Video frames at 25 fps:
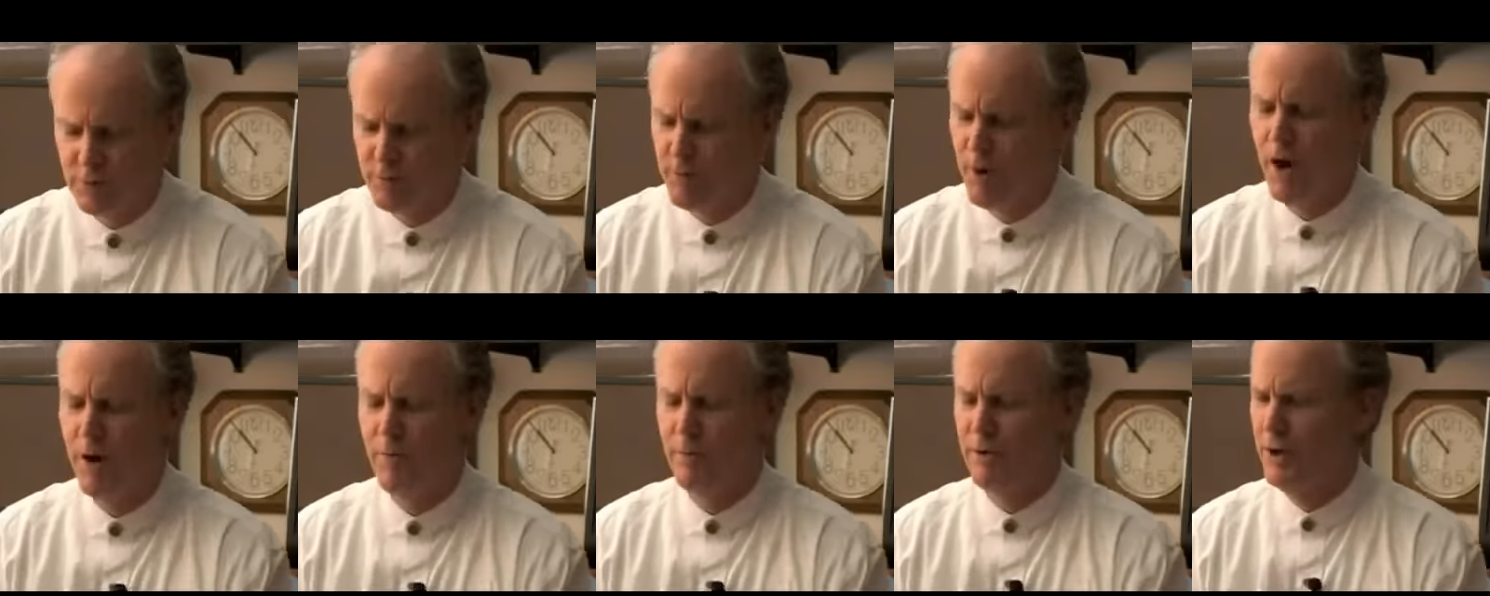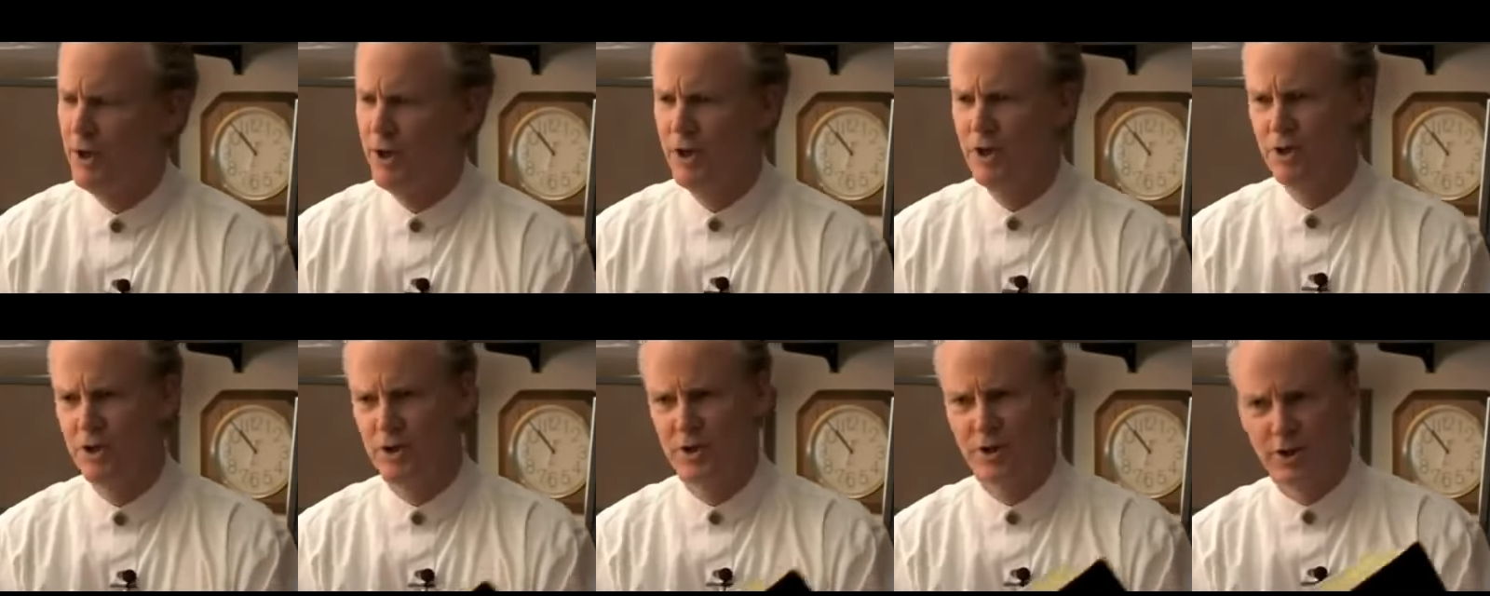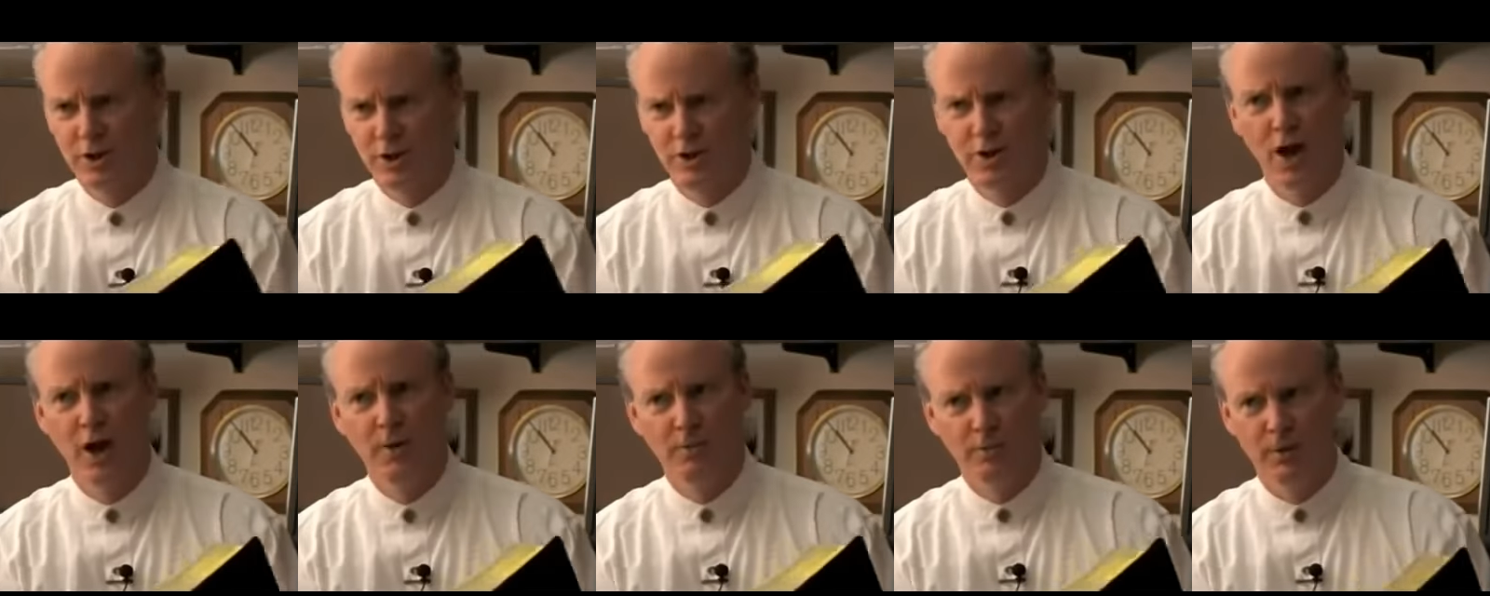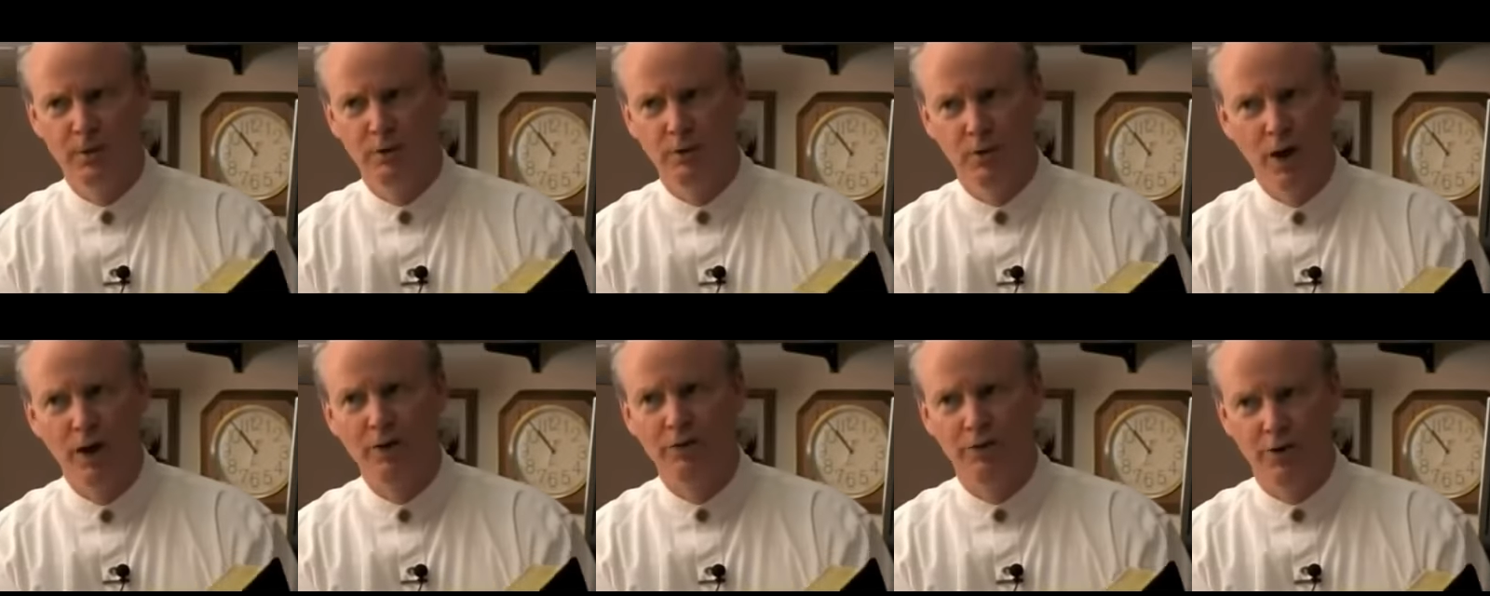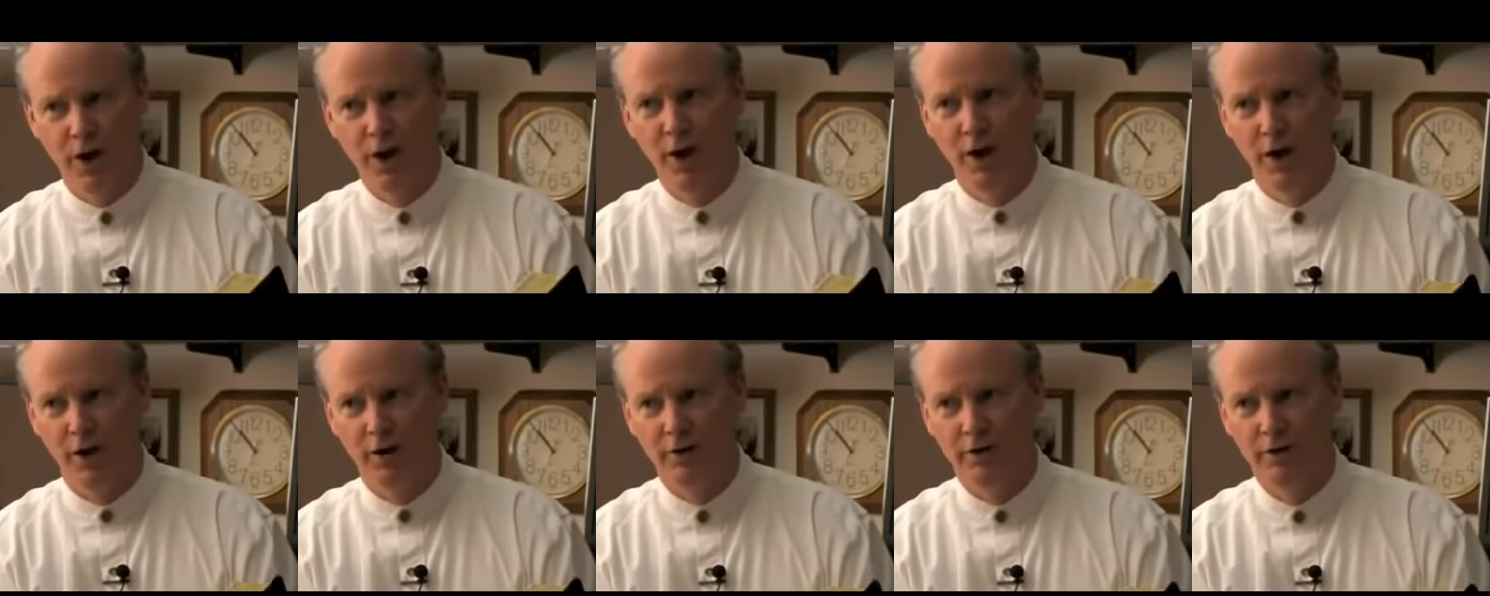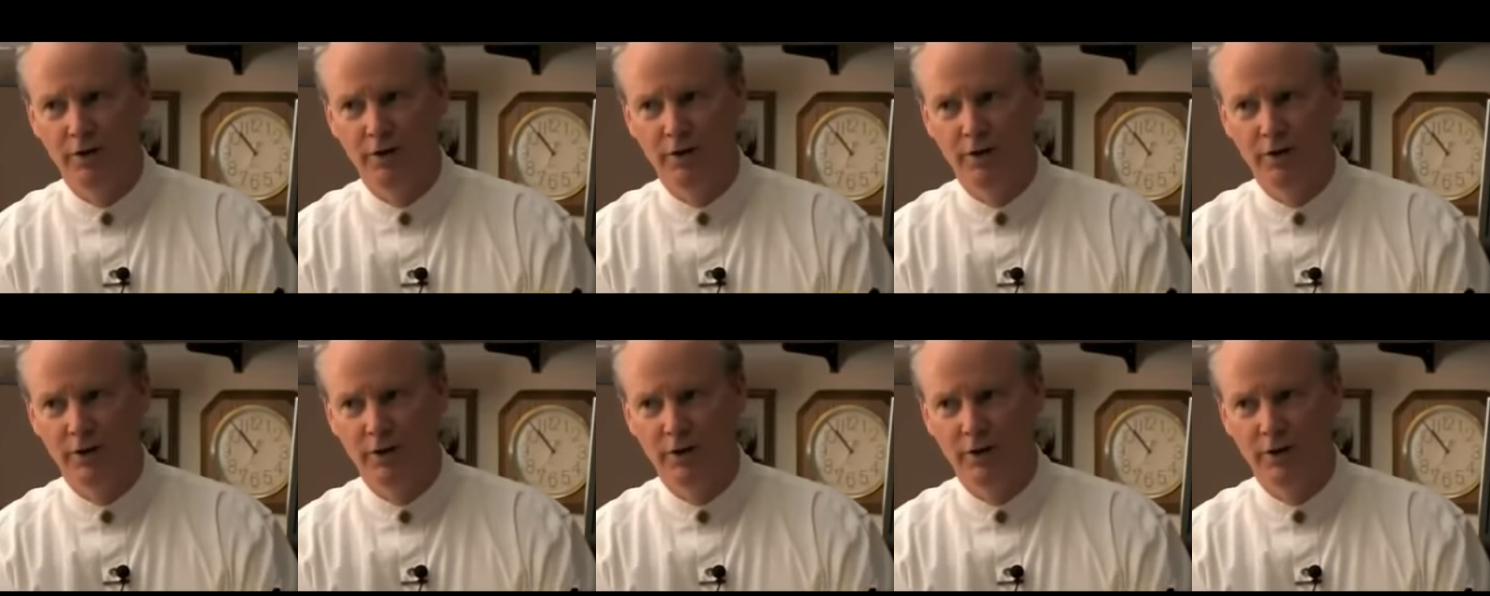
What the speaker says: abomination cannot be read there.